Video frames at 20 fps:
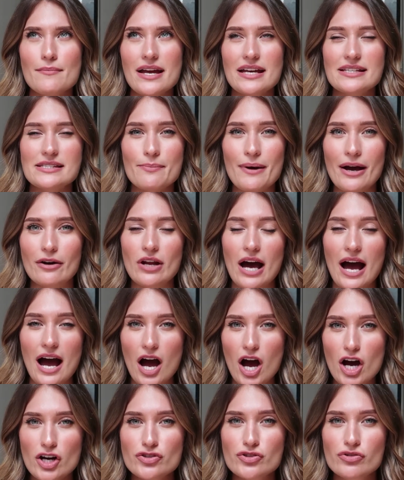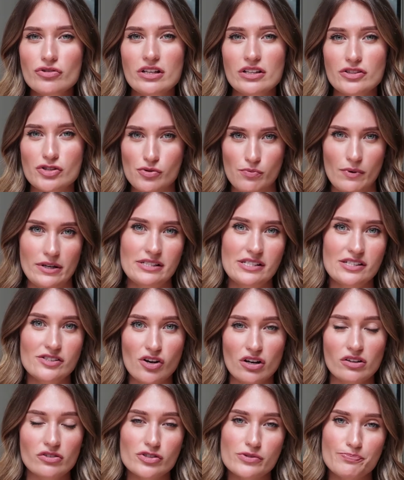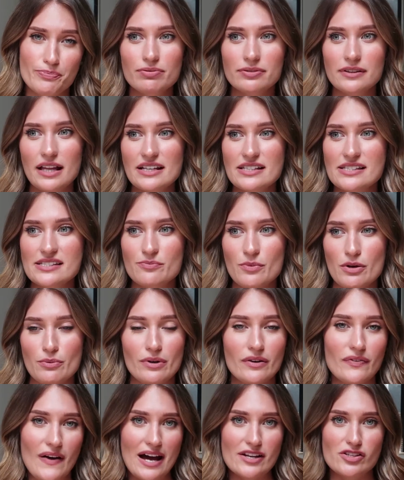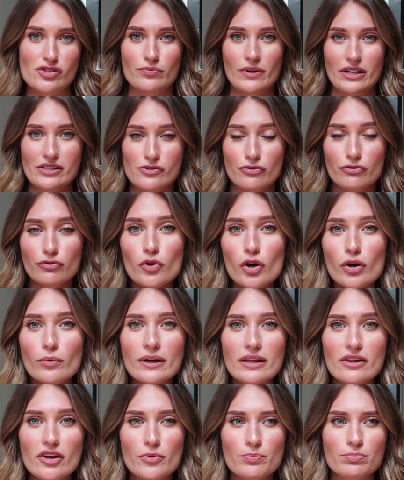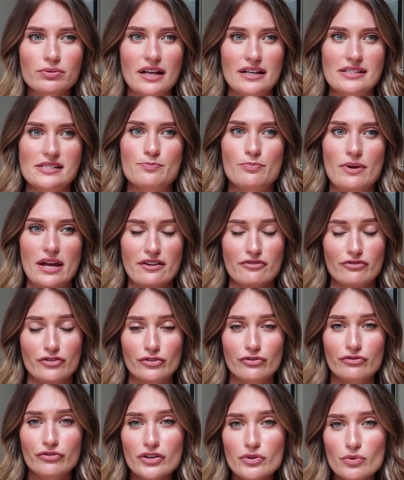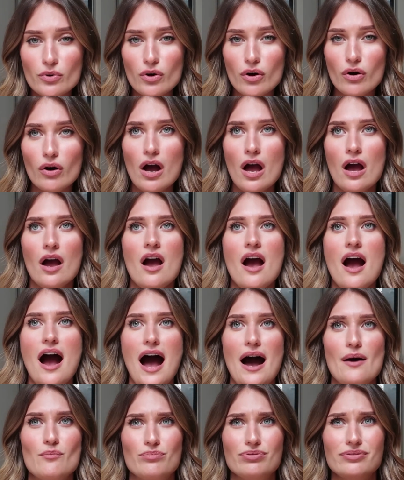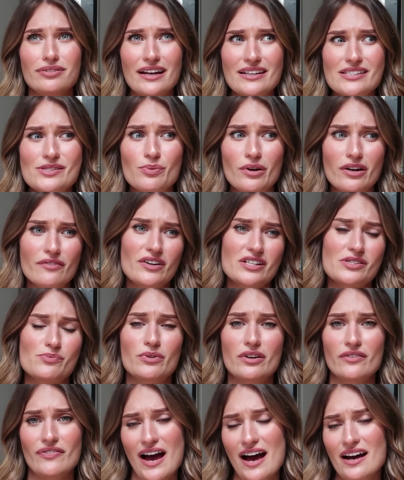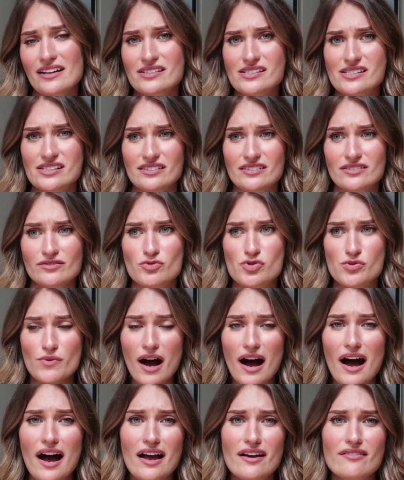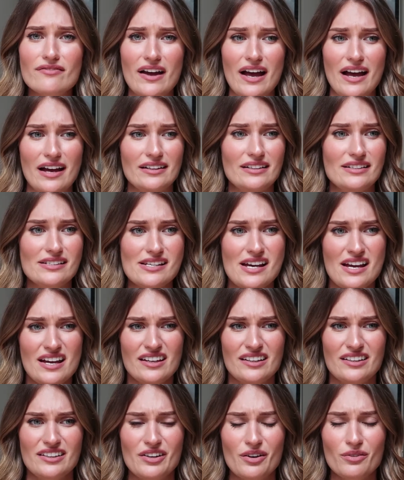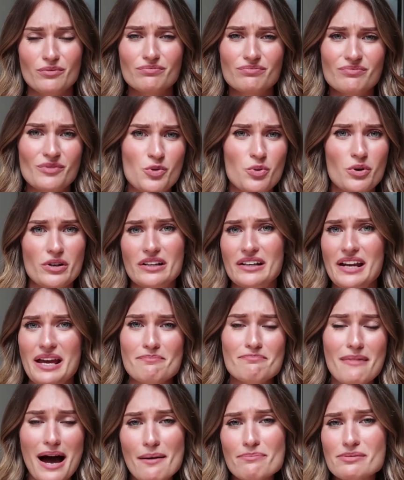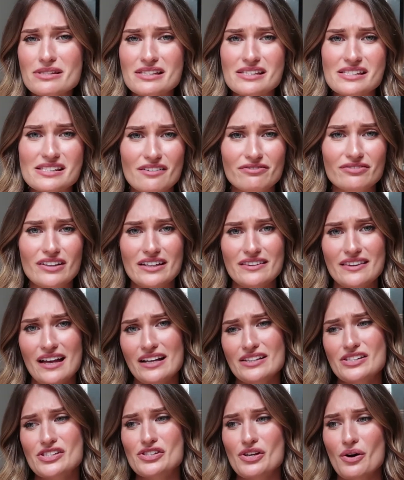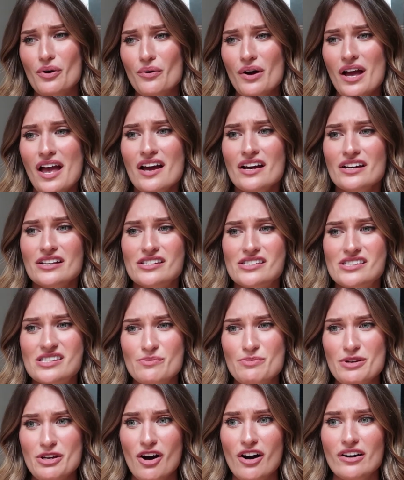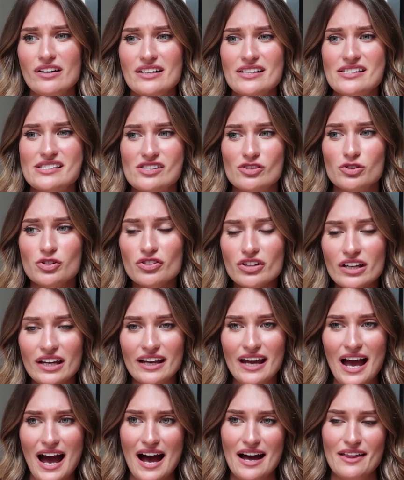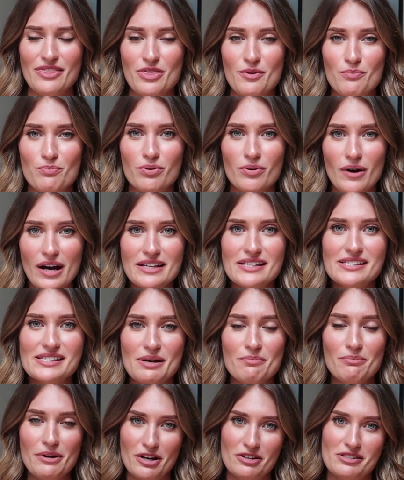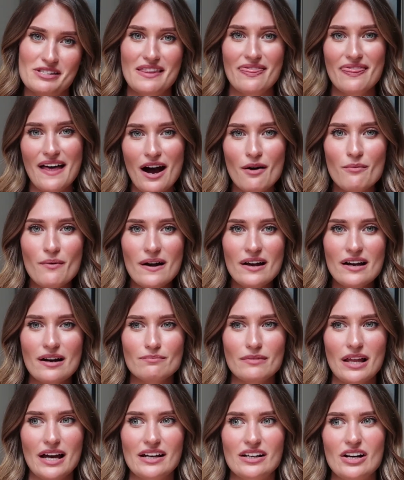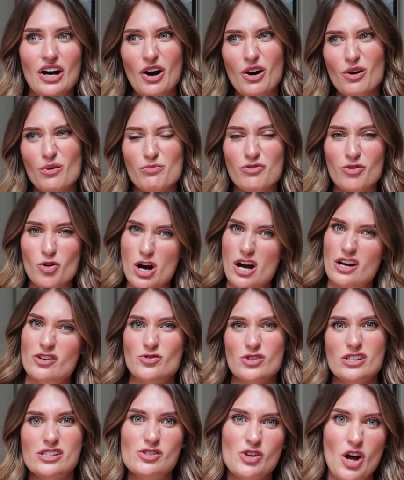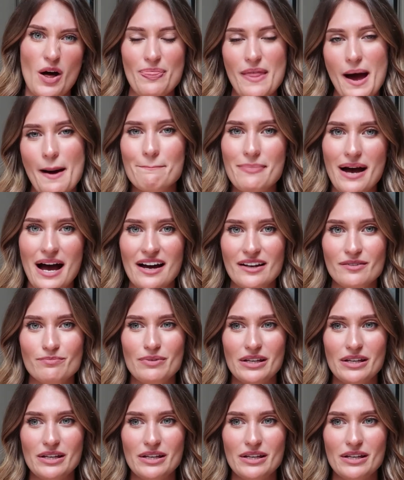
is about $120. Plus we would have had to rent a four-wheeler, plus pay for fuel, plus one of us would have had to drive and, you know, coordinate maps and stuff like that. So to be honest, looking at the price comparison that way, I'm like, oh, 400's not that bad,